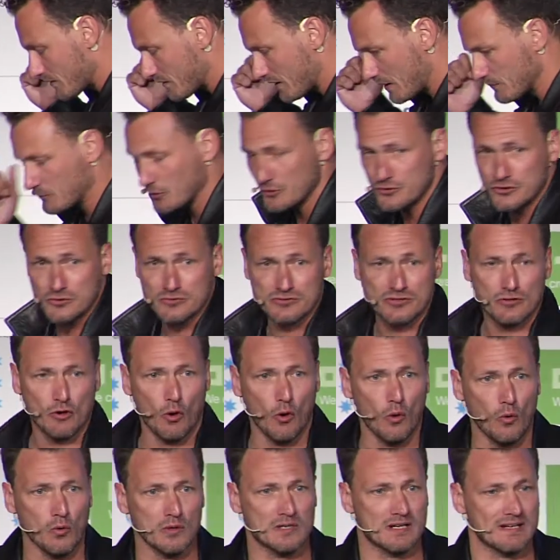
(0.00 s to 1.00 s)
going to use an
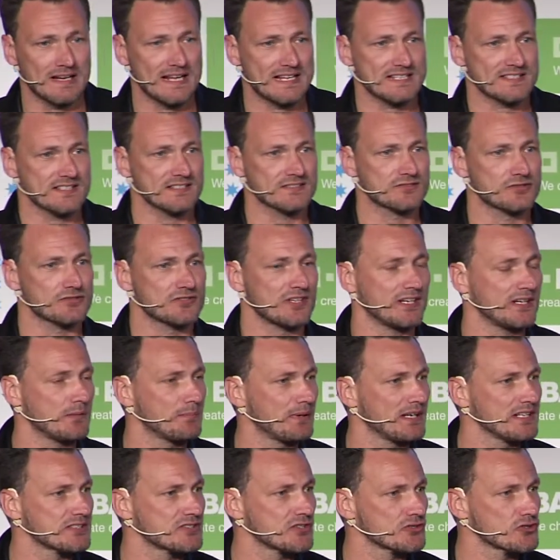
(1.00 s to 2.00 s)
old classic
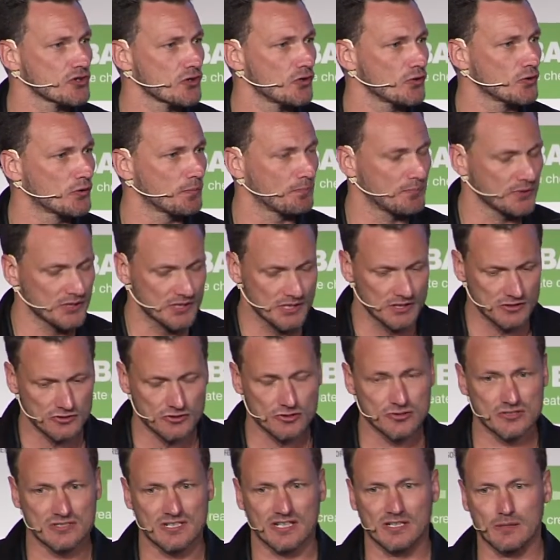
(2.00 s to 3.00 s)
sustainability joke, but
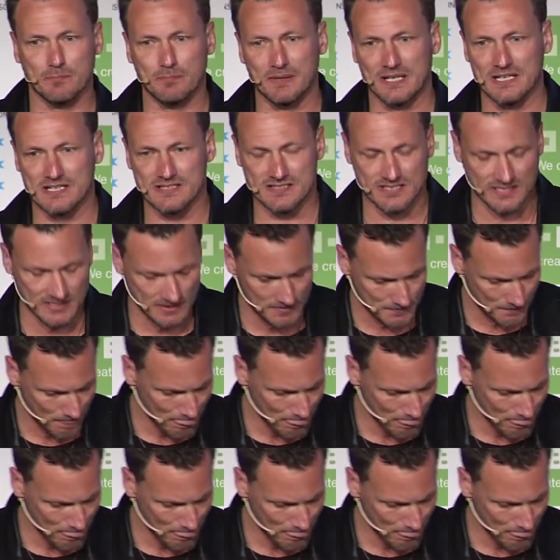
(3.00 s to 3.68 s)
sustainability